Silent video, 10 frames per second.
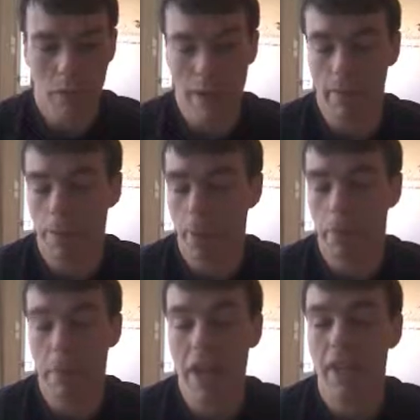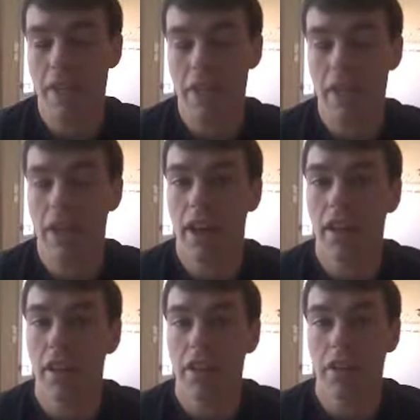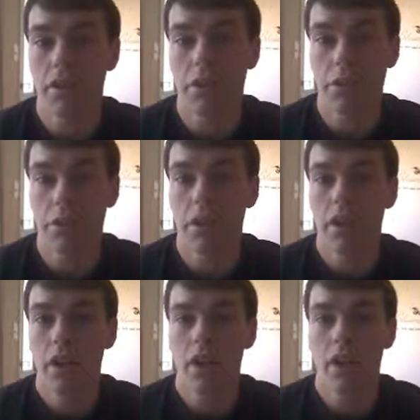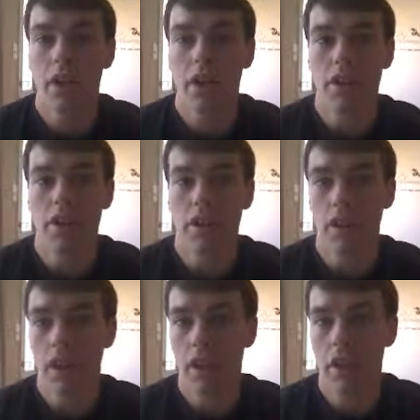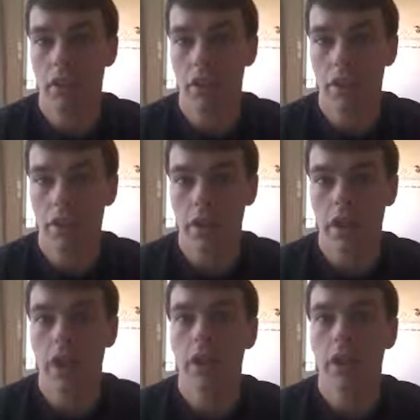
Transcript: the best thing that I can tell you is to get the book